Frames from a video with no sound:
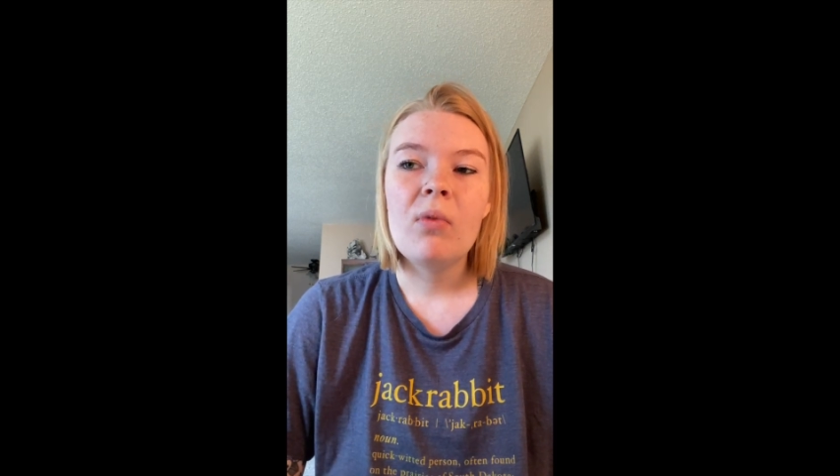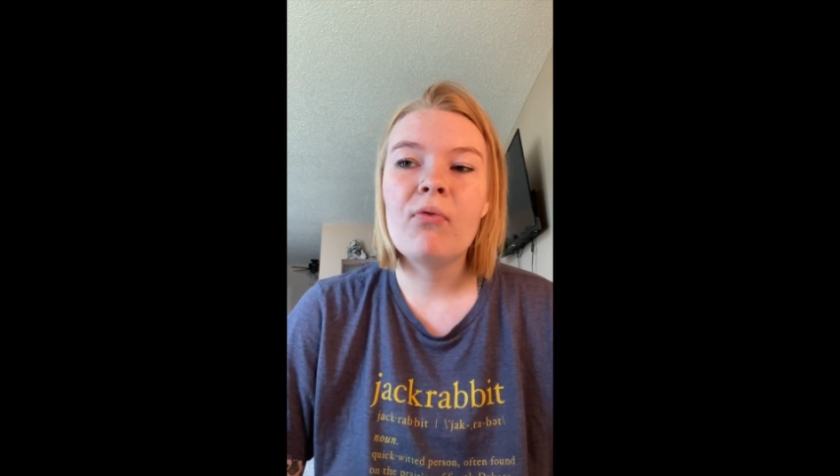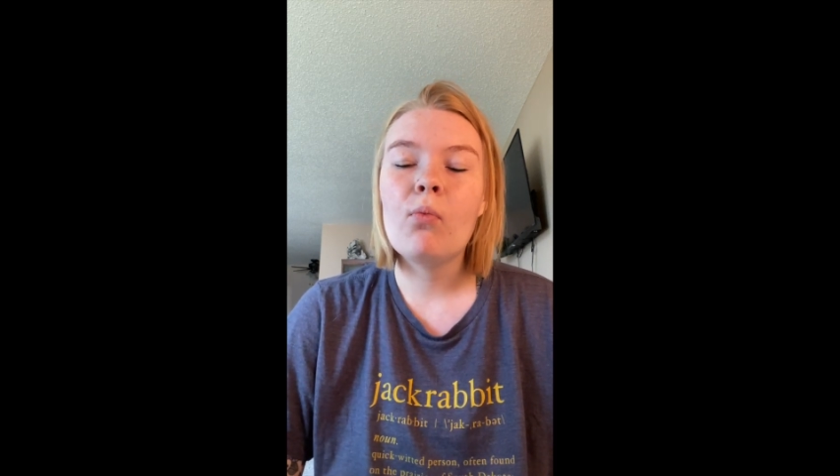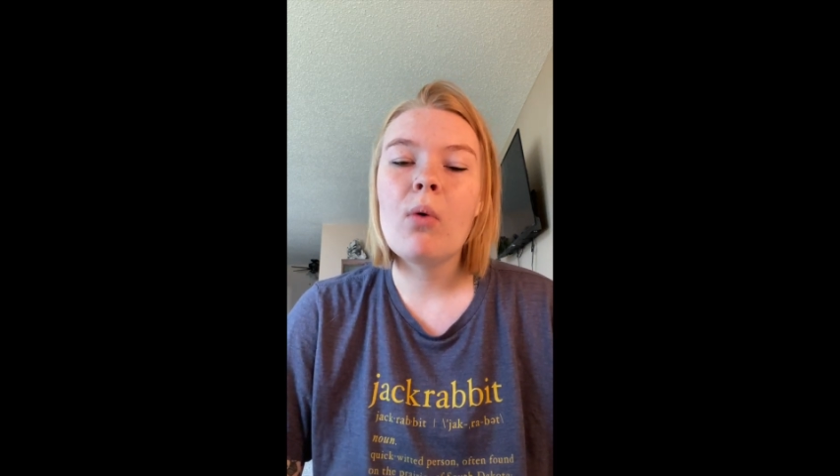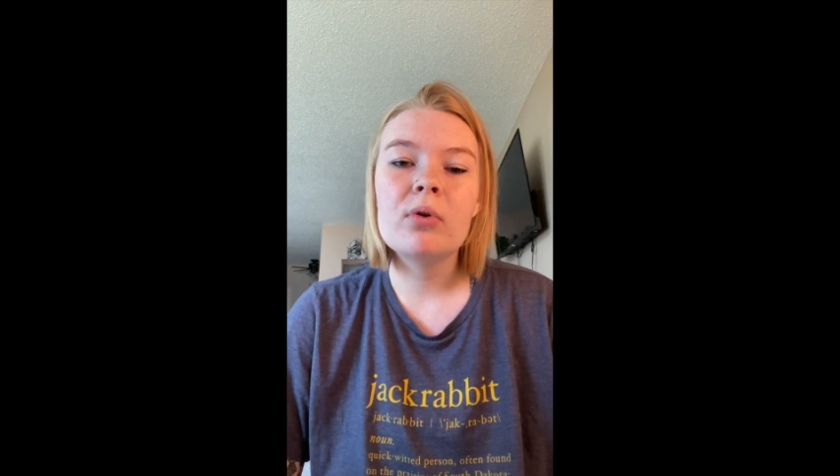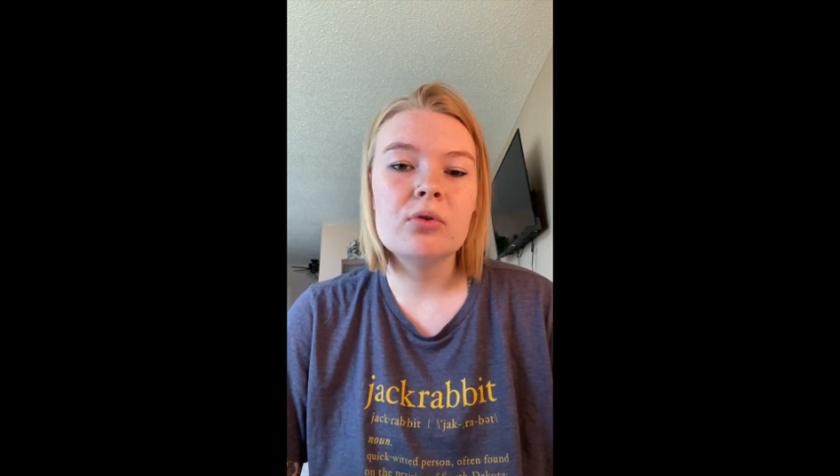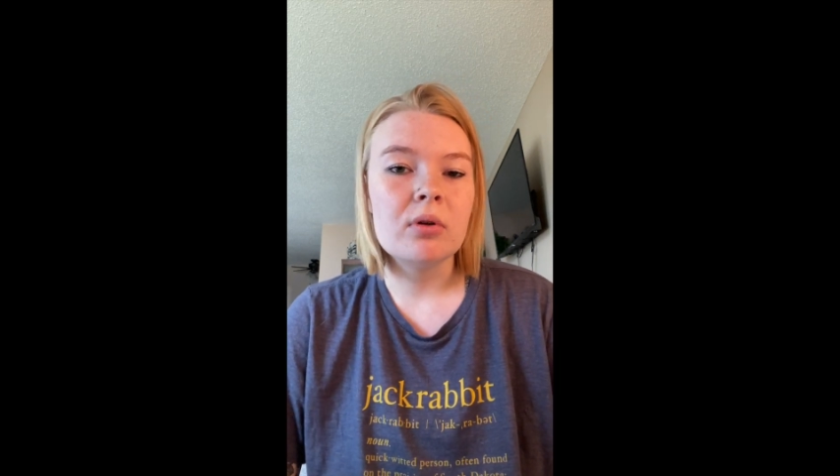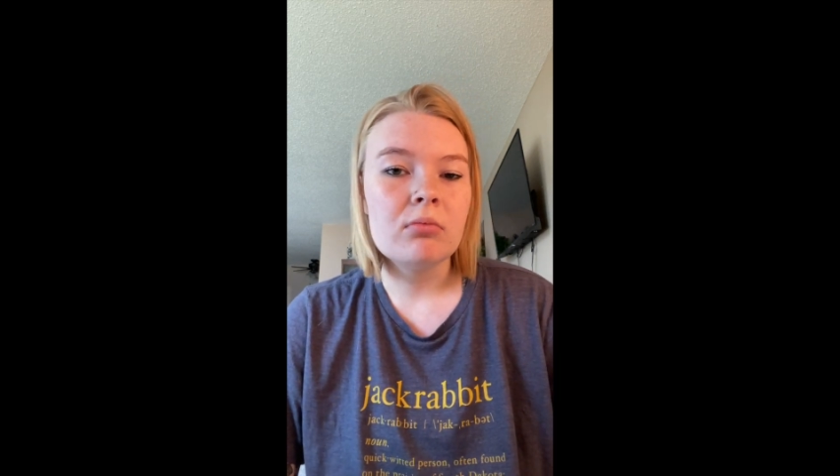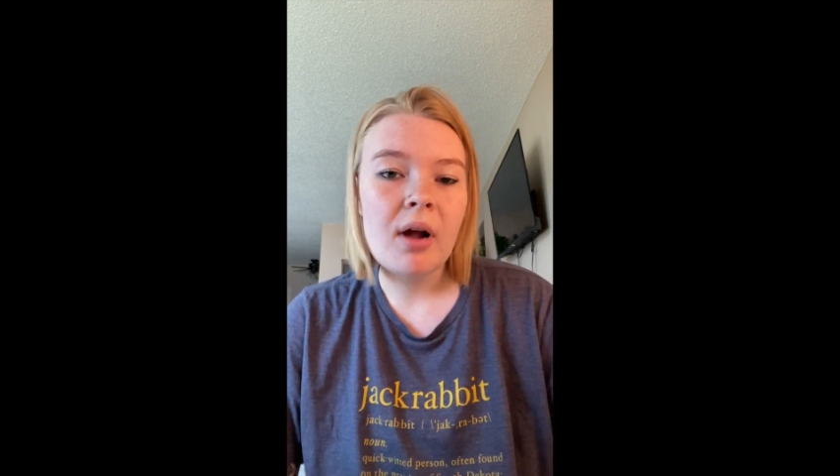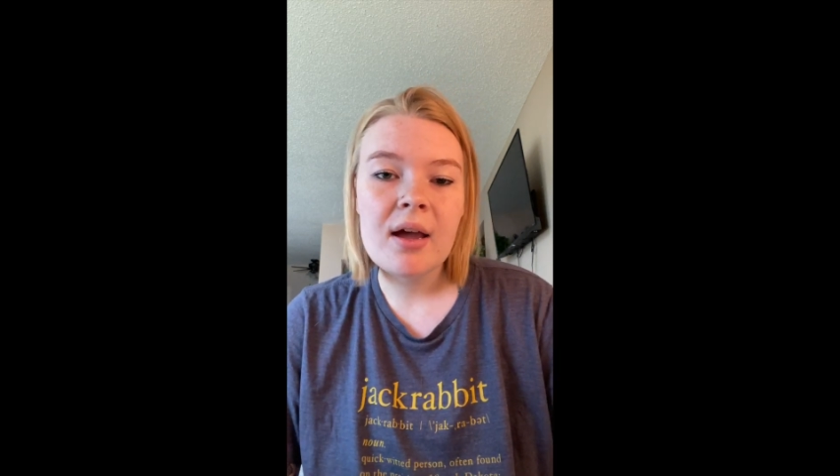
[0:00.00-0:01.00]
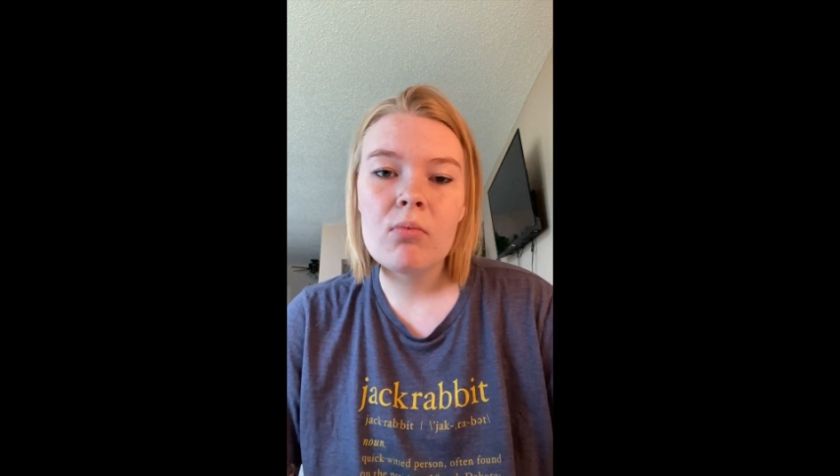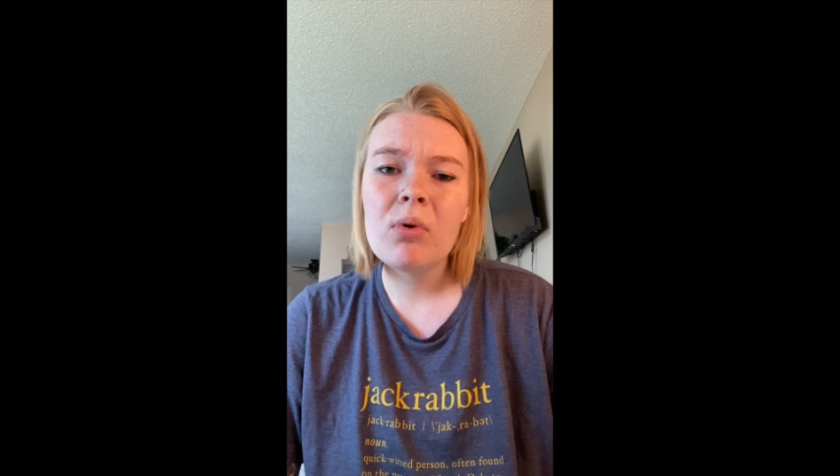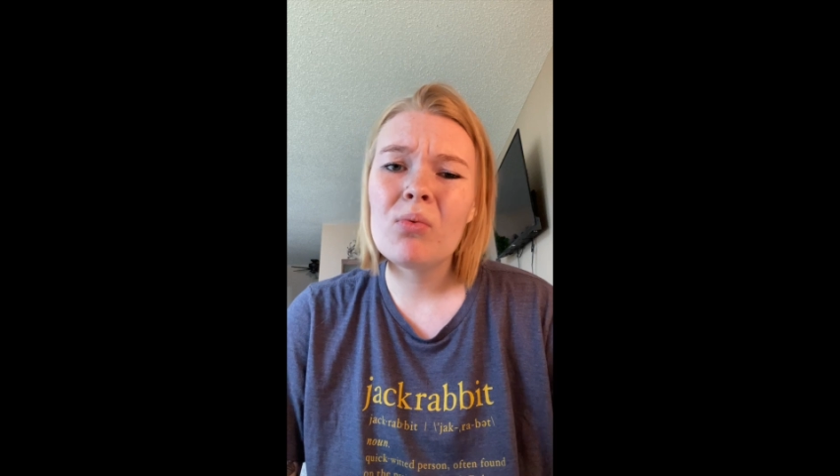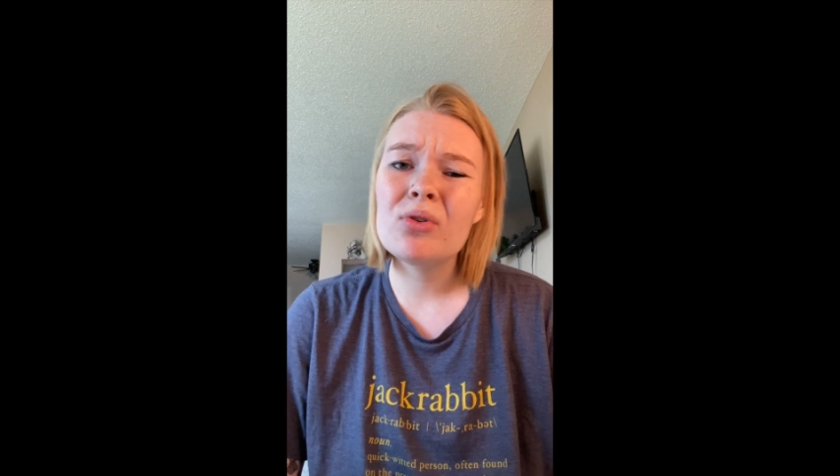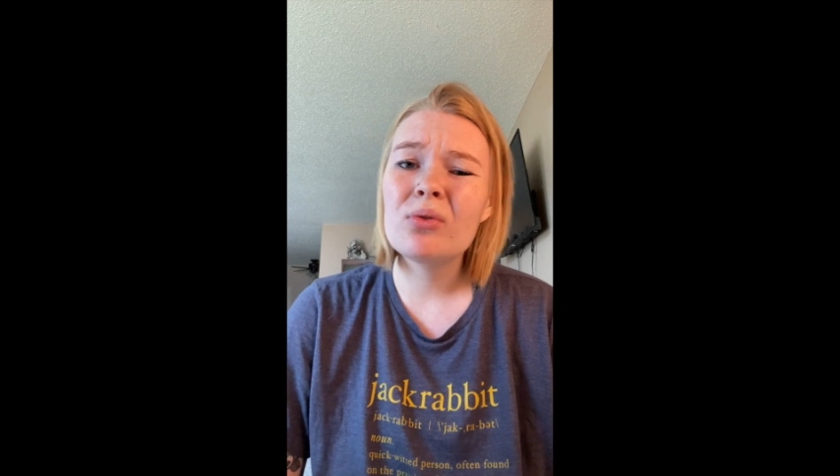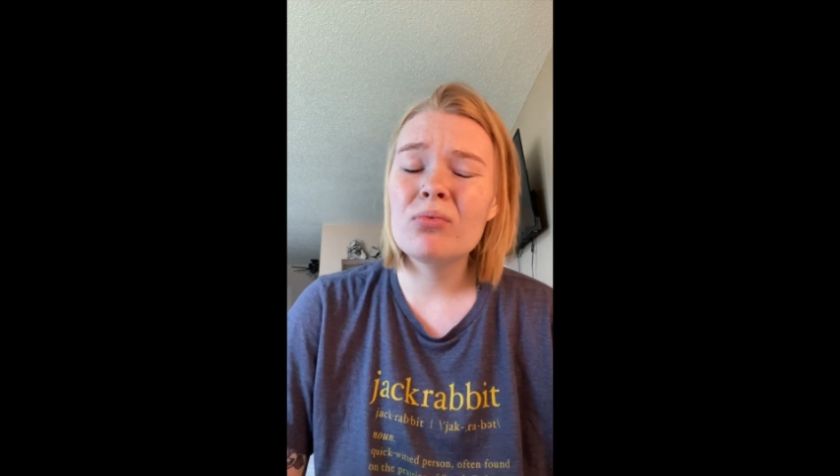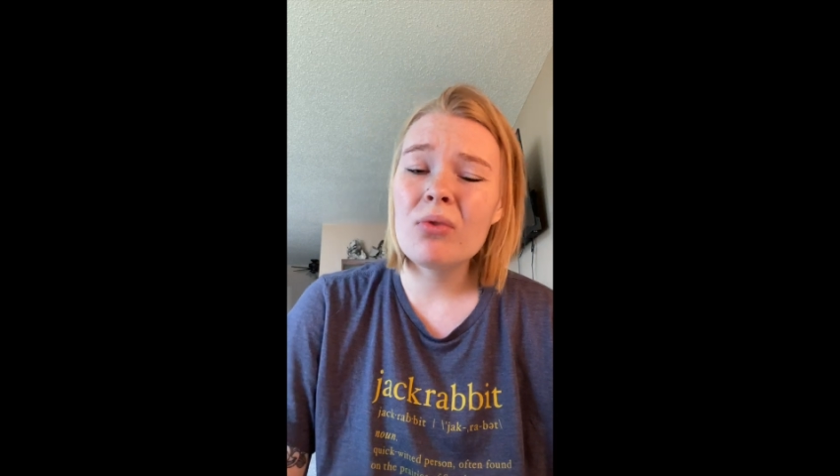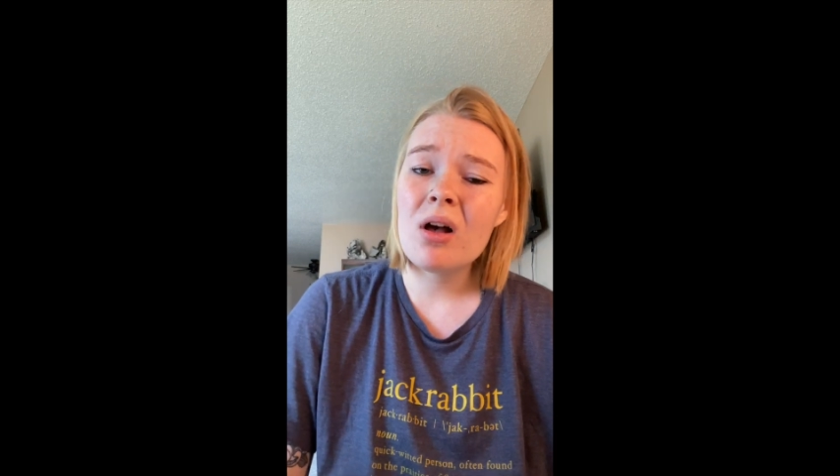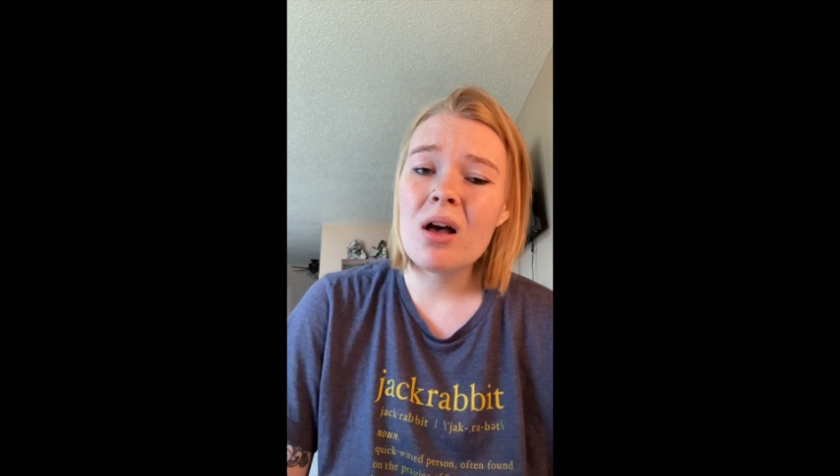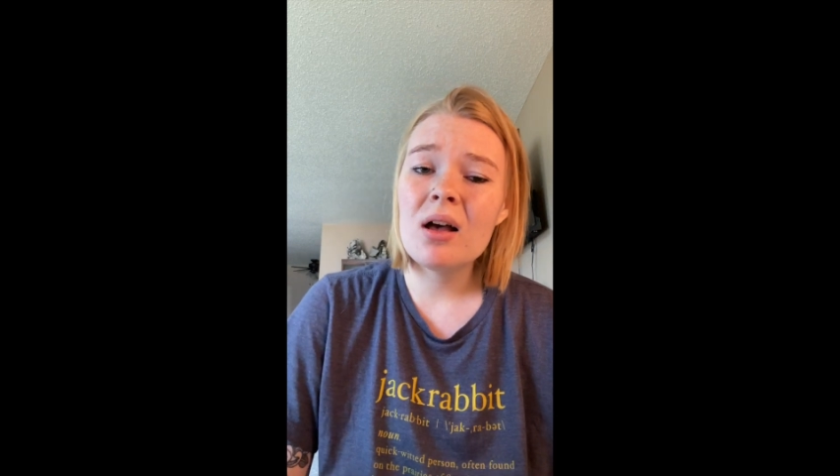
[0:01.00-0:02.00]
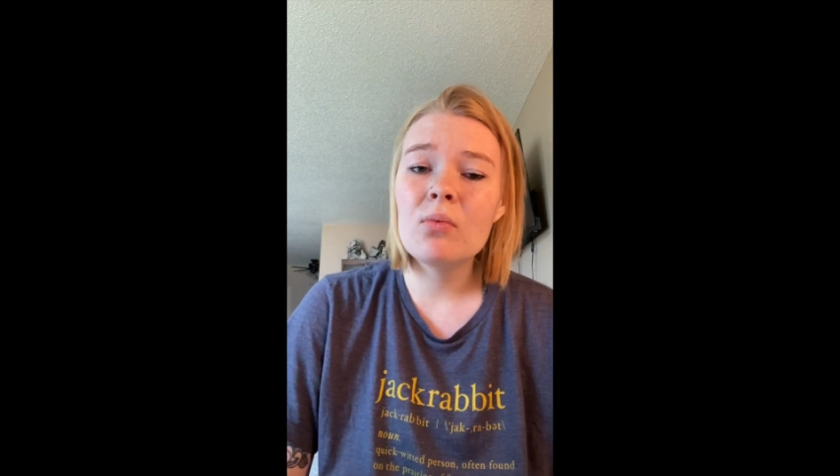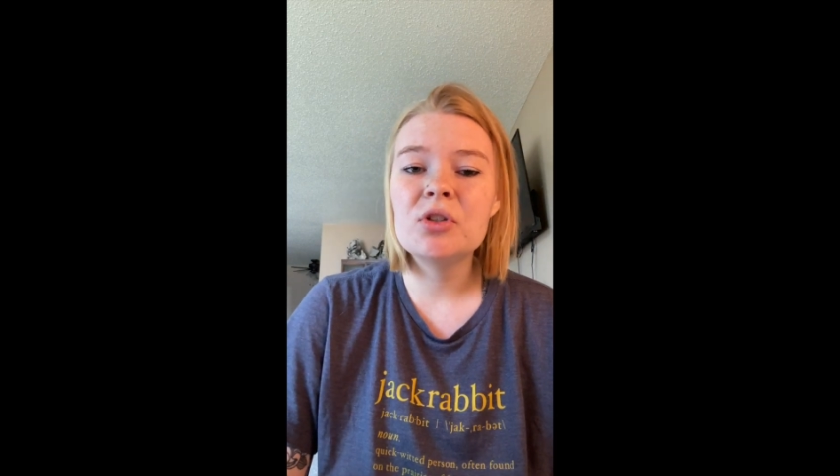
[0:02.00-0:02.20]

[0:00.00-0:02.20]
what we're doing right, what we're doing wrong,